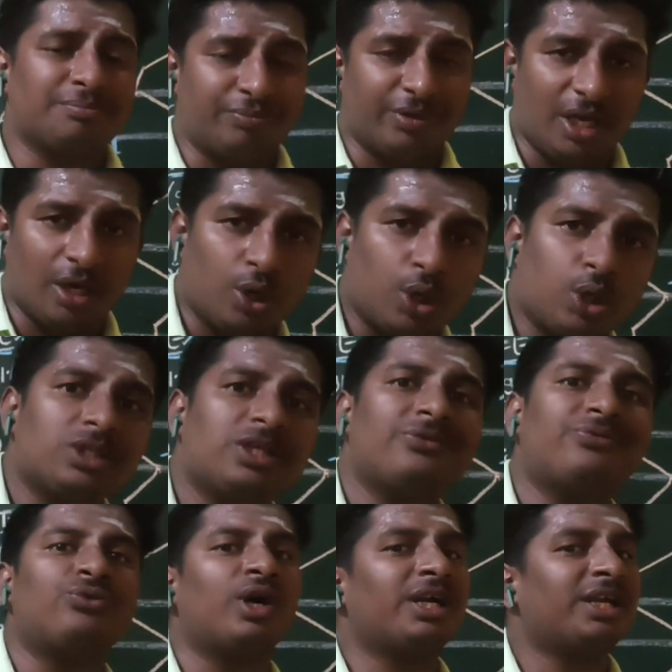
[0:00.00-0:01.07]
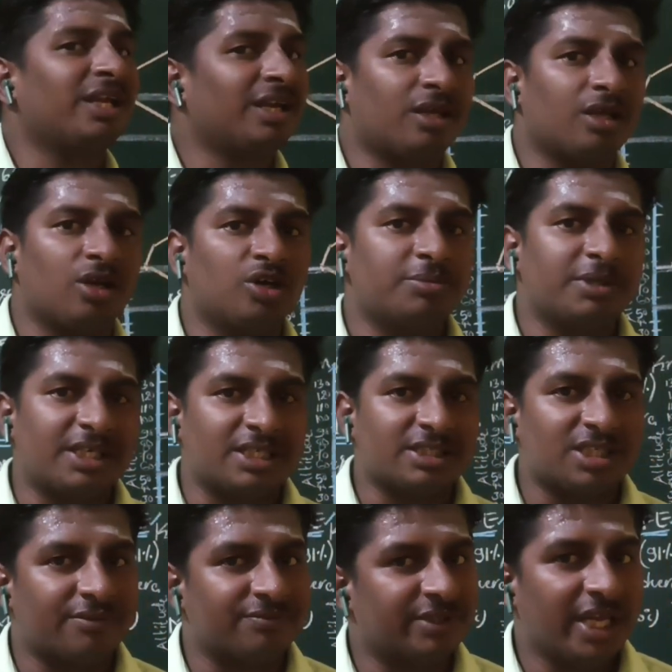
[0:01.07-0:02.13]
below the 40 kilometers
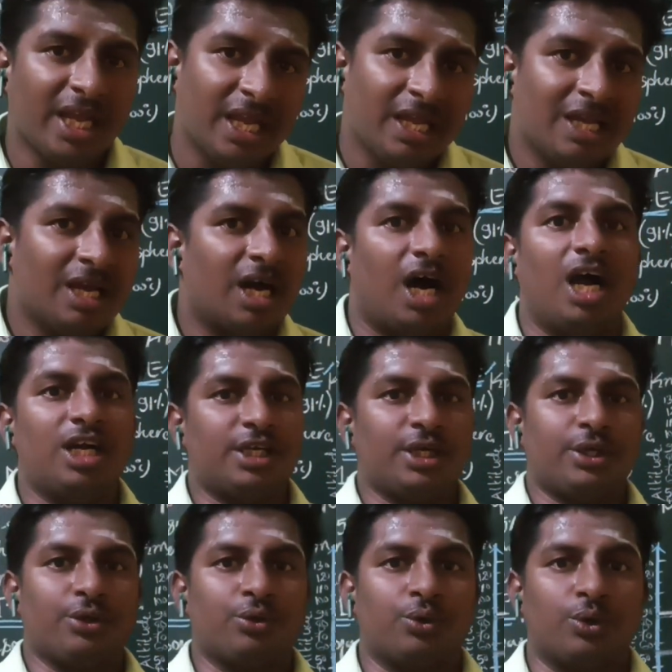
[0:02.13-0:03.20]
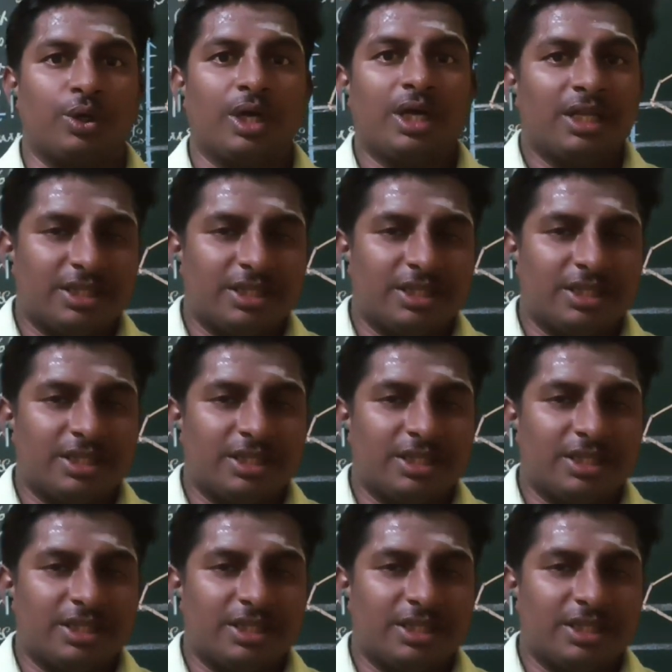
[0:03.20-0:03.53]
of the altitude.